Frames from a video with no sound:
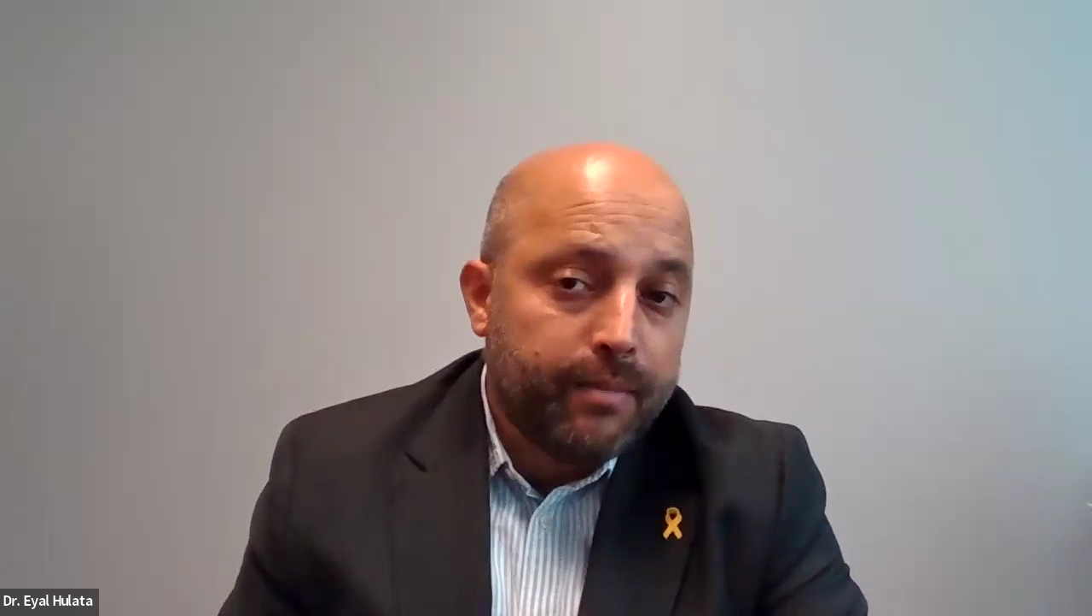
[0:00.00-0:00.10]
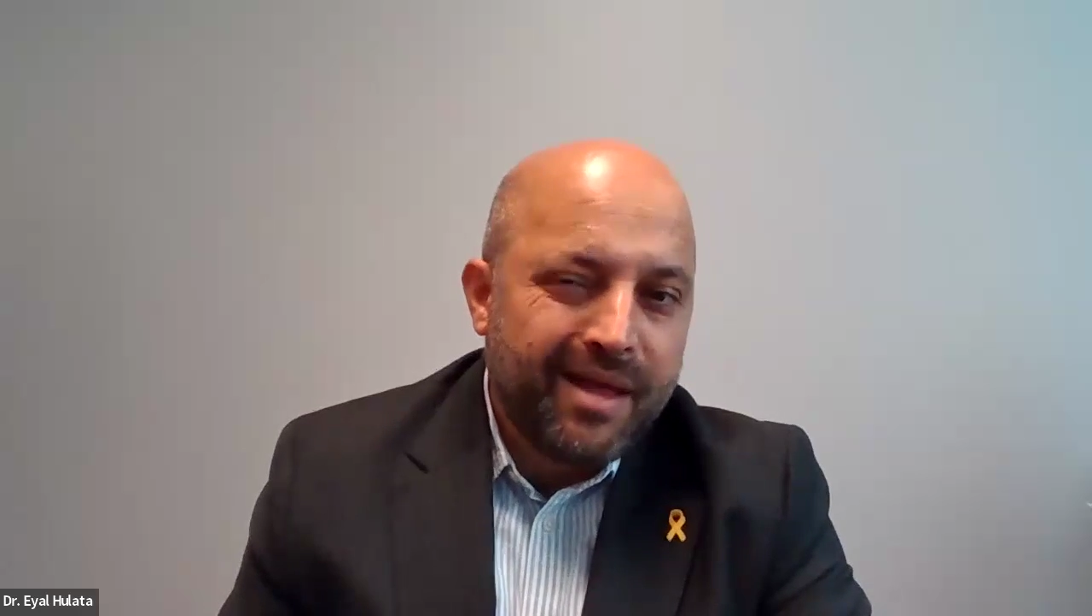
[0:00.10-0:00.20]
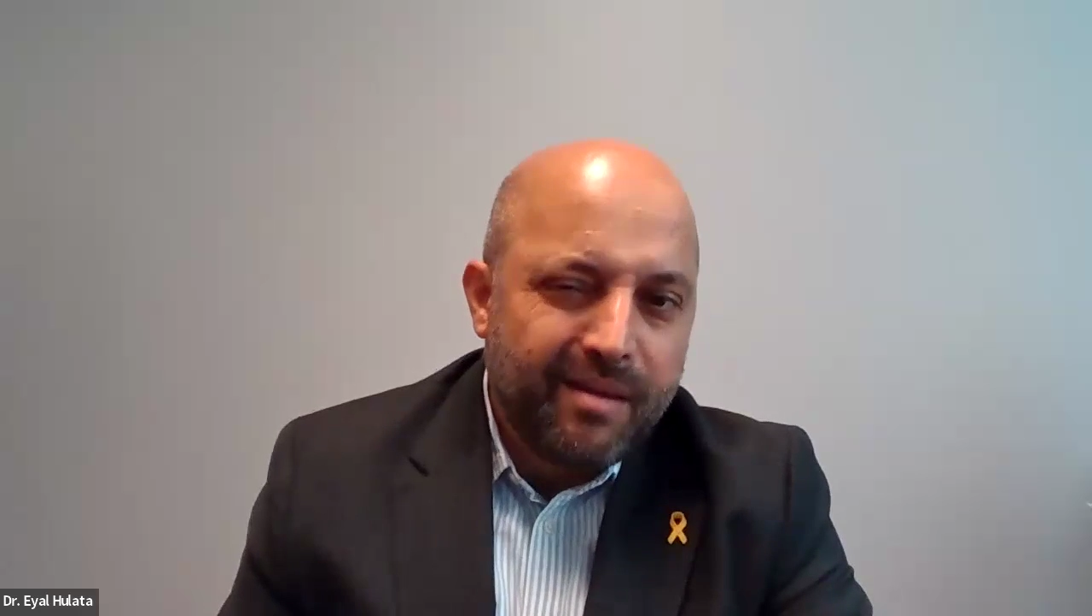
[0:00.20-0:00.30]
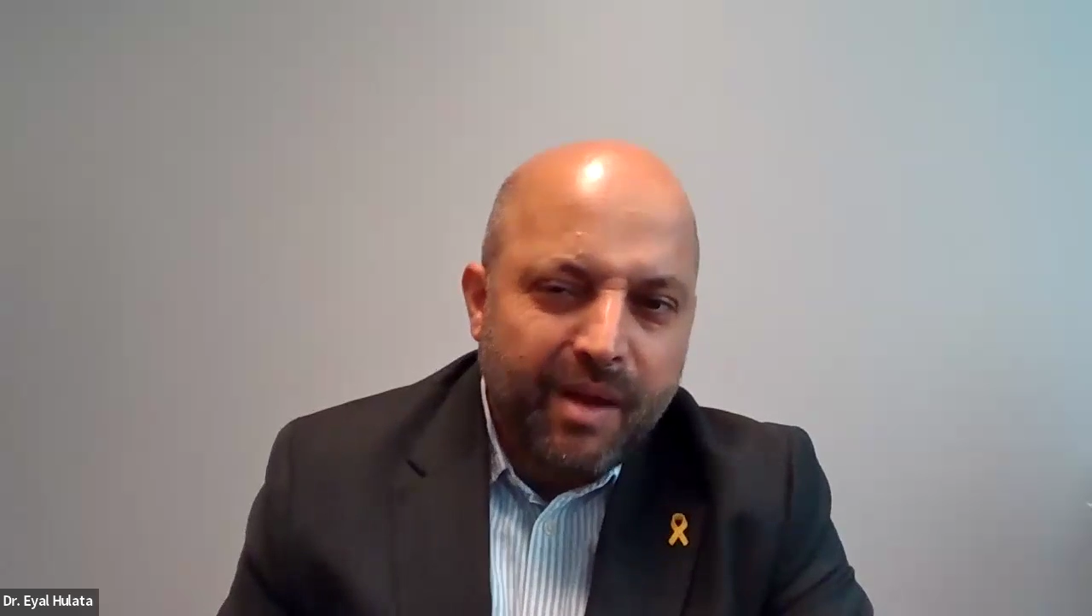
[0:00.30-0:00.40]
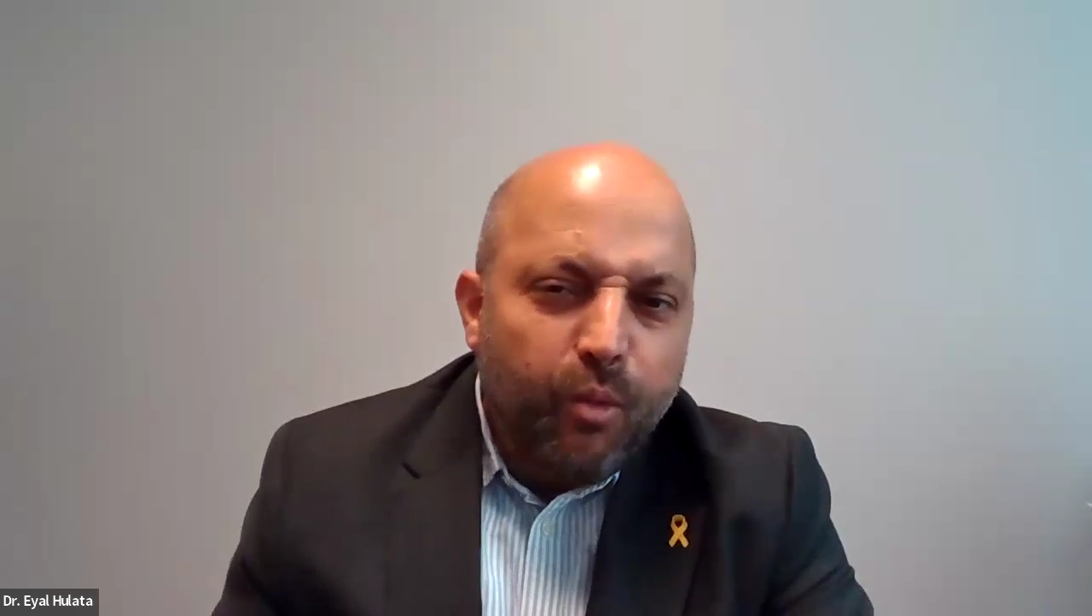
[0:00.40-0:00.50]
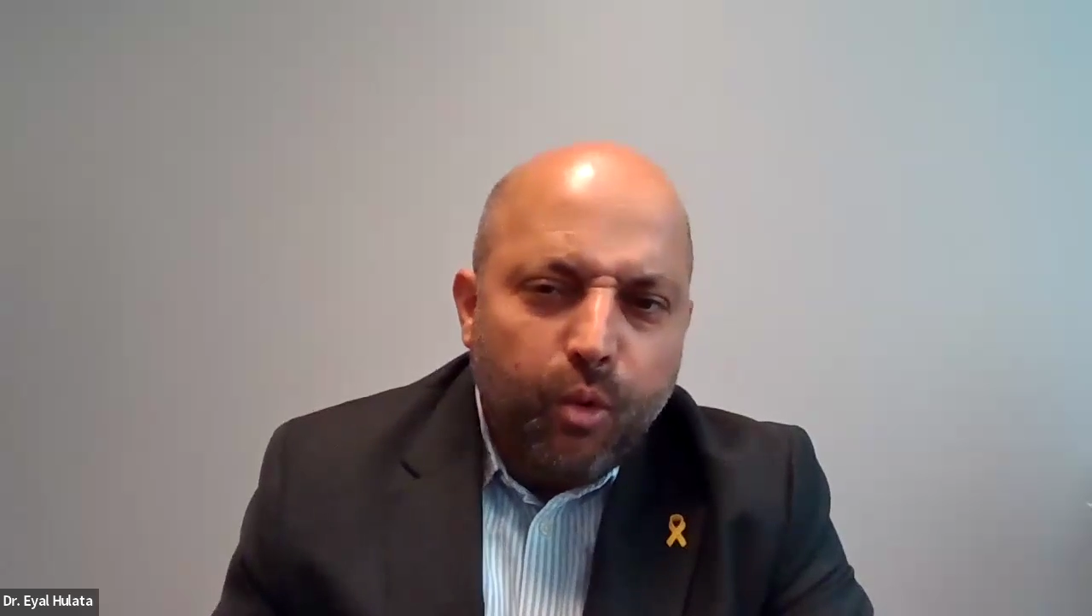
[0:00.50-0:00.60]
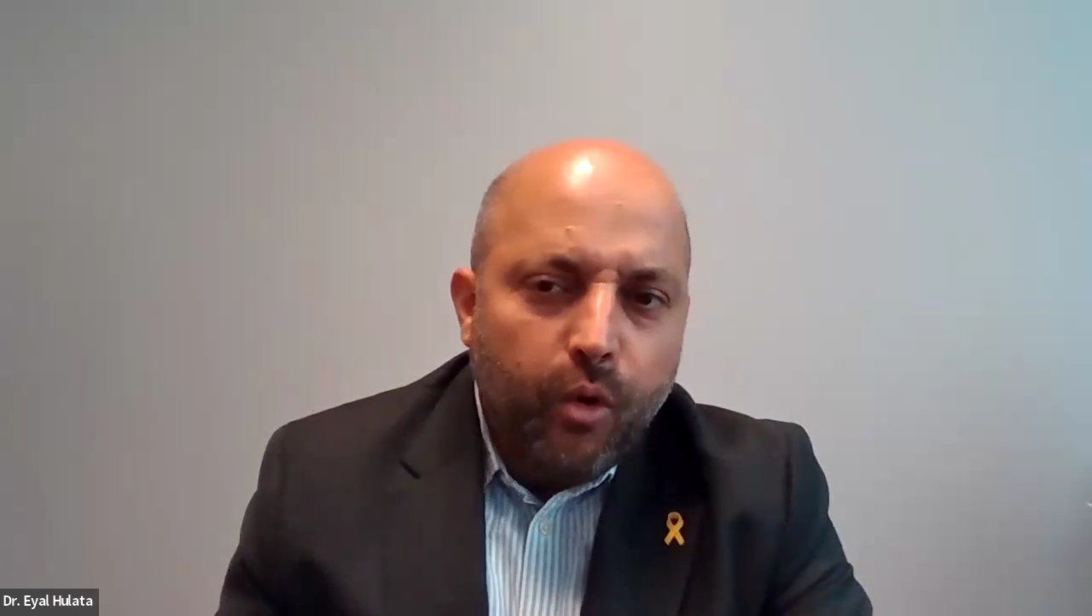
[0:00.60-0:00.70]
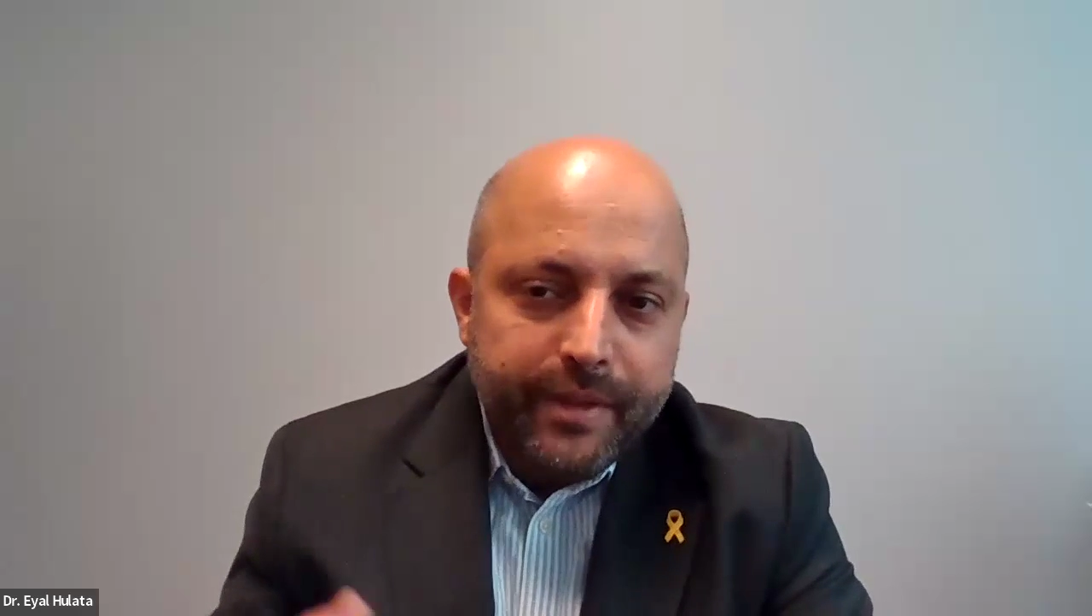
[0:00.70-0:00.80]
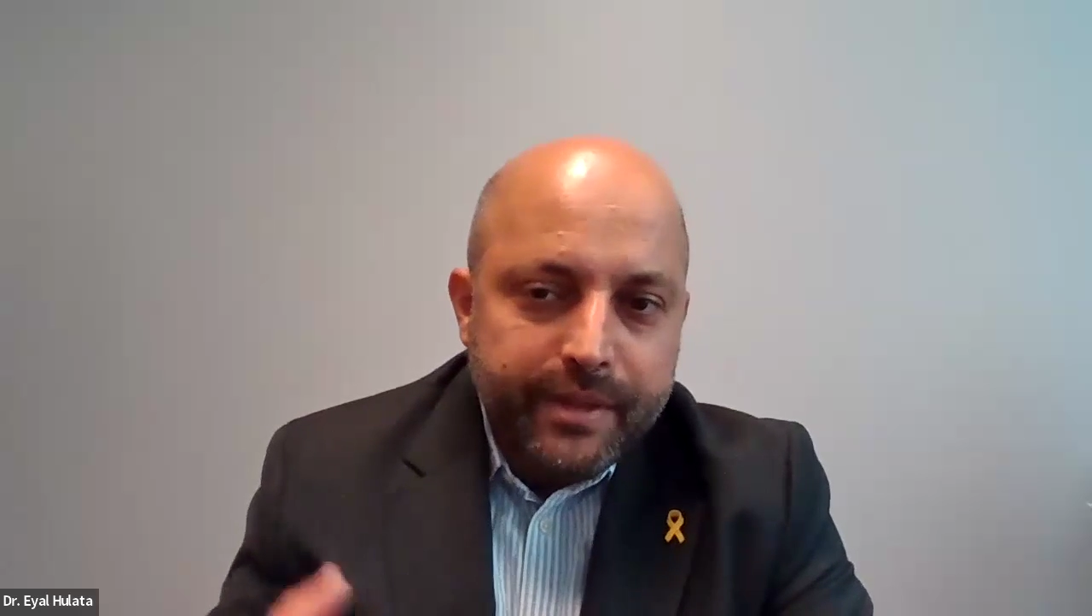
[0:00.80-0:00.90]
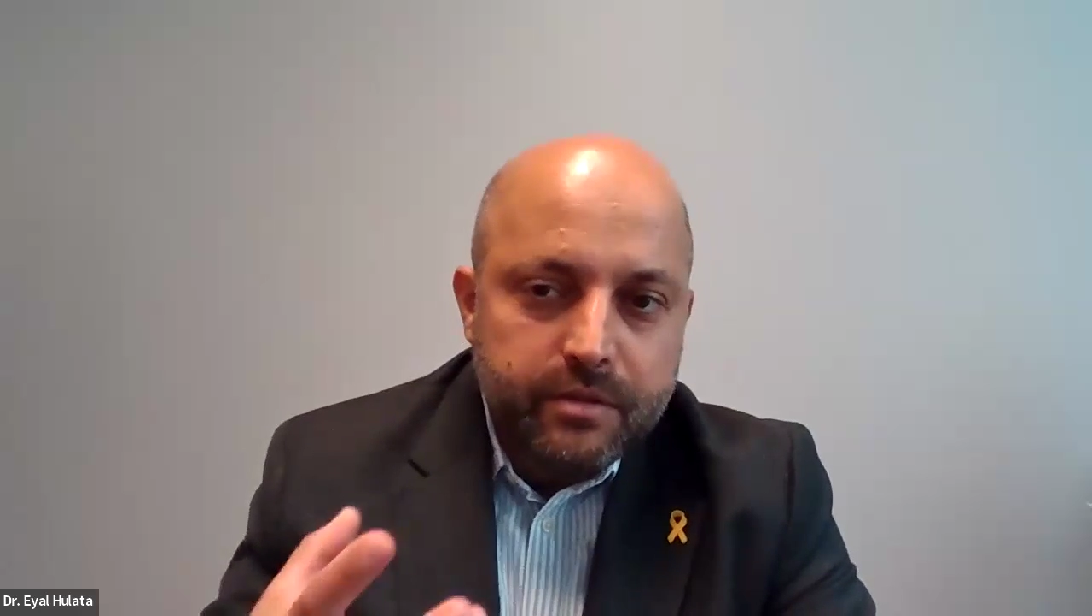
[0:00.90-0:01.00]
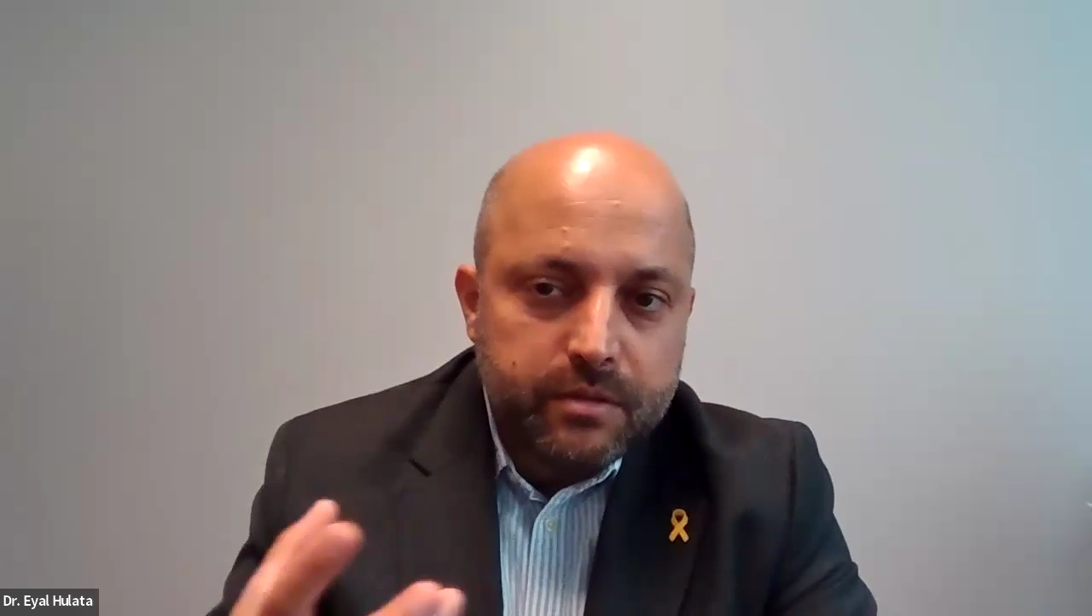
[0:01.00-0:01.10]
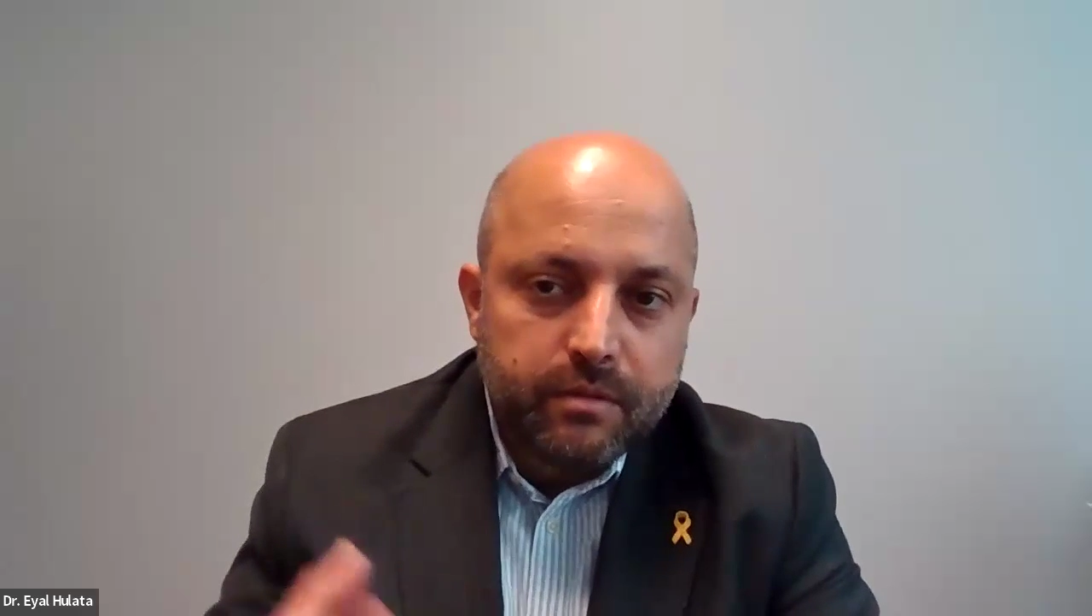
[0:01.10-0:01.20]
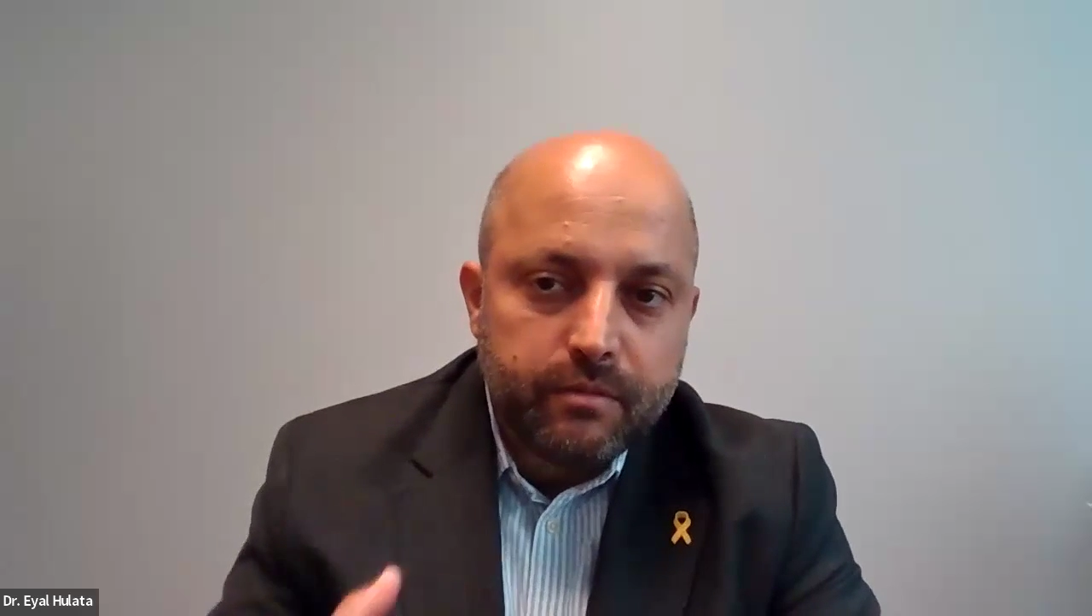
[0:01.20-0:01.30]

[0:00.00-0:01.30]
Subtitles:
I'm not worried.